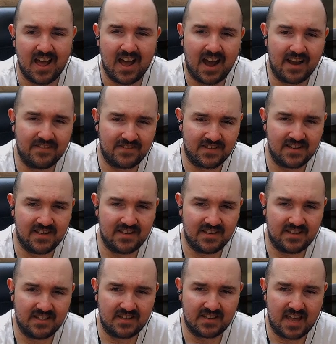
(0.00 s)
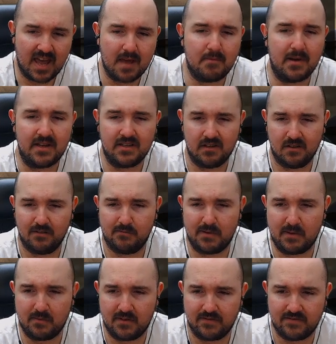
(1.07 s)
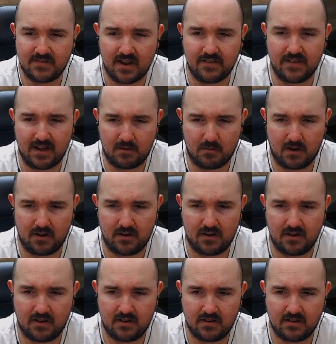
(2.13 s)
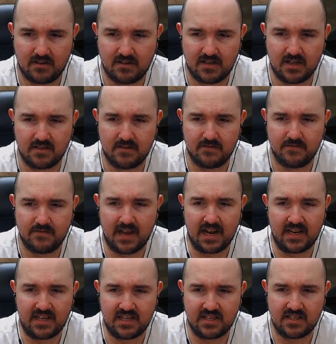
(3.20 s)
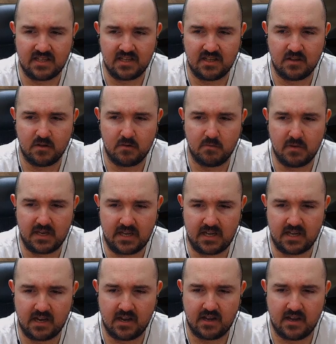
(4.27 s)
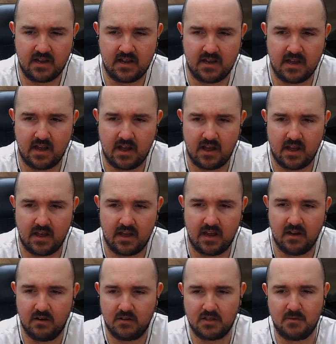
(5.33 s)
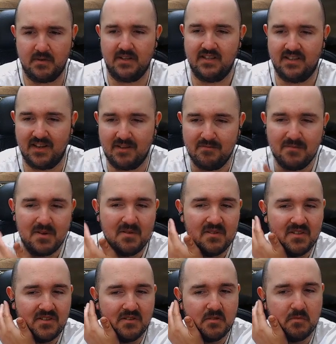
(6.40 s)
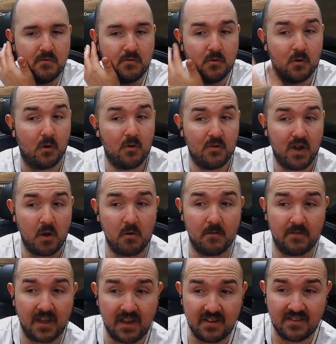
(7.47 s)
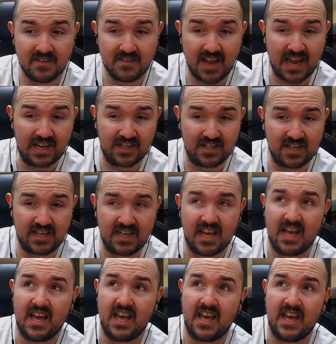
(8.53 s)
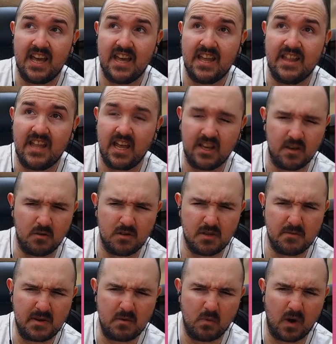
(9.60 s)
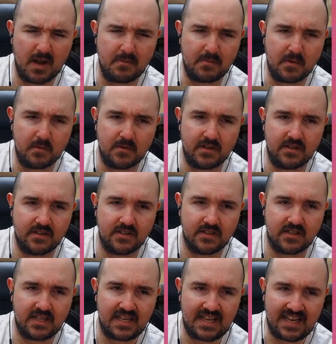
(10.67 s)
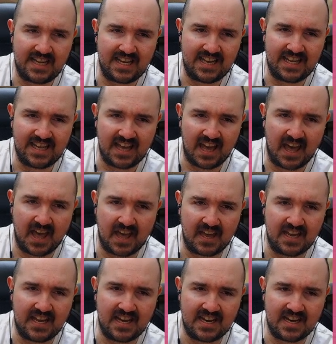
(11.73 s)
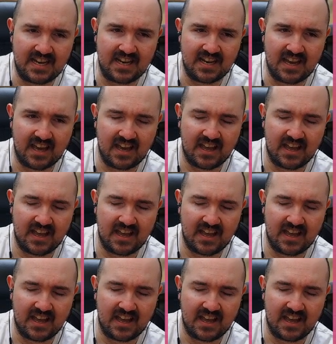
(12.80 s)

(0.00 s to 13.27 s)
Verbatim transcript: I've seen this airbase, a lot of people have done that one. Desert Valley, C Q B. It looks to be the same buildings as before. Oh, no, have they actually... There used to be white buildings uh, in